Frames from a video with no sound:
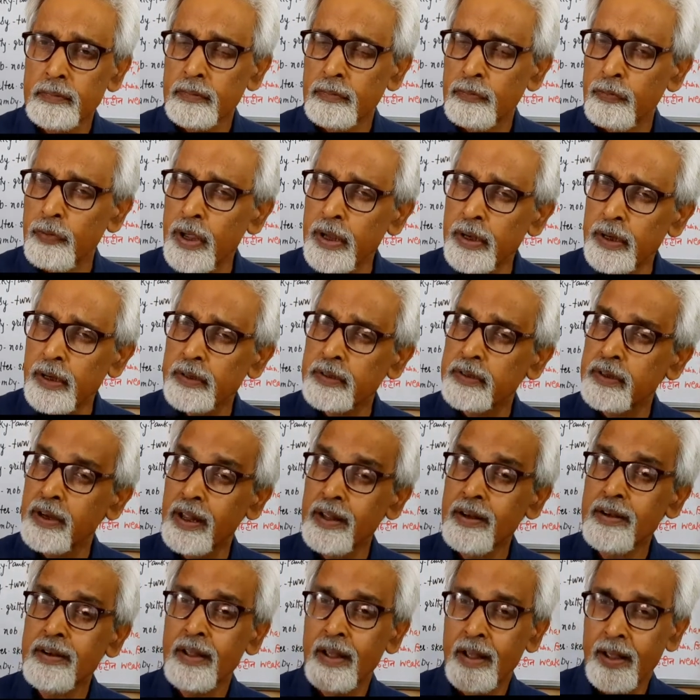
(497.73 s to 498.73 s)
when a
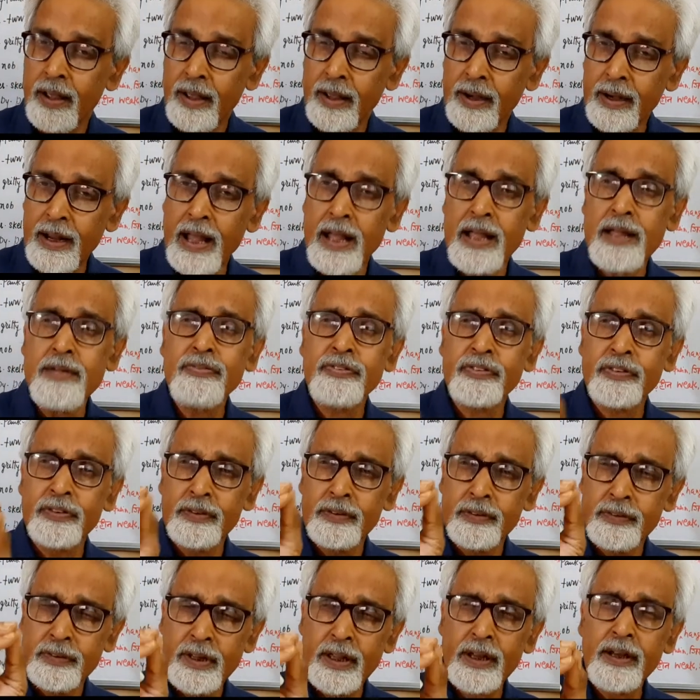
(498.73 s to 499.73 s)
train arrives,
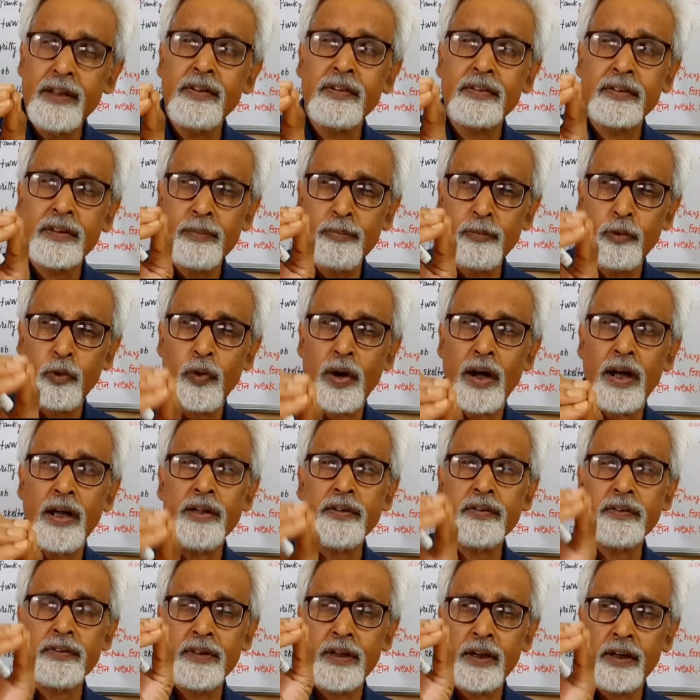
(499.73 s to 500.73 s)
there is some
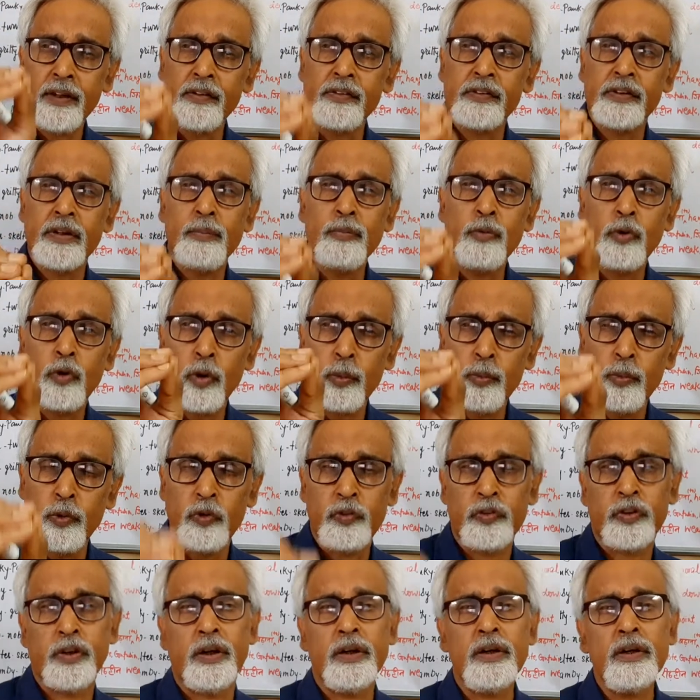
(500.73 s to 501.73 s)
noise, there is some
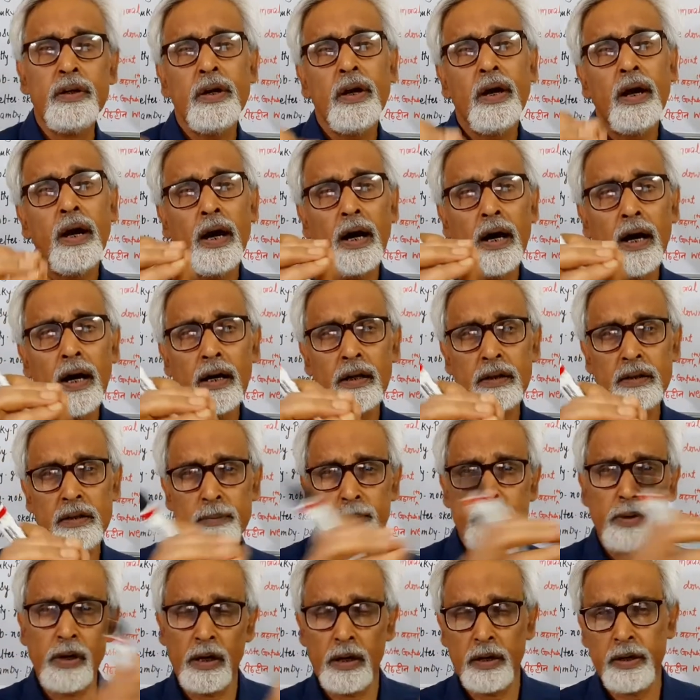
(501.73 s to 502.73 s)
commotion,
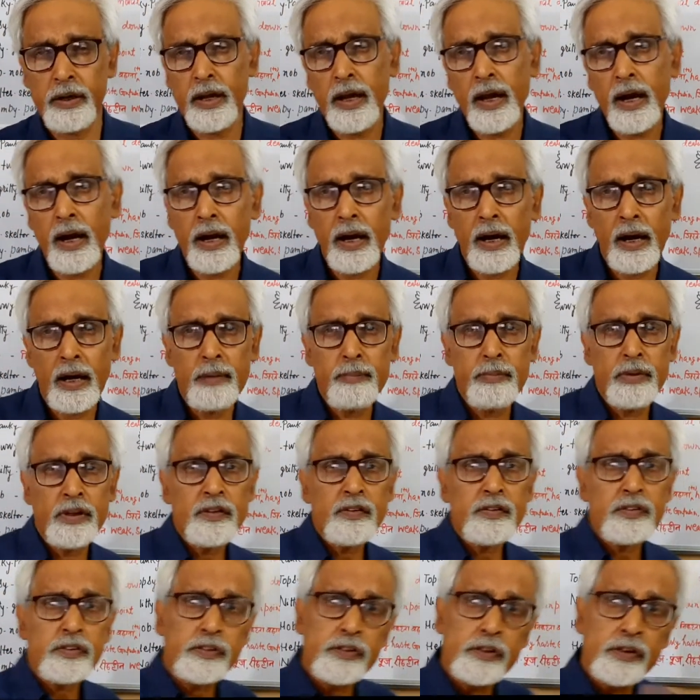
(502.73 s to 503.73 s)
hurly-burly. I
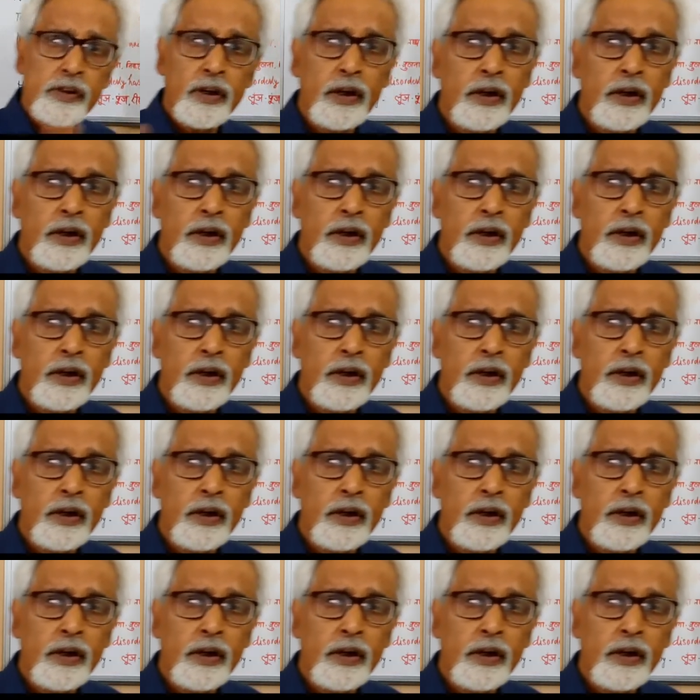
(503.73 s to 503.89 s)
means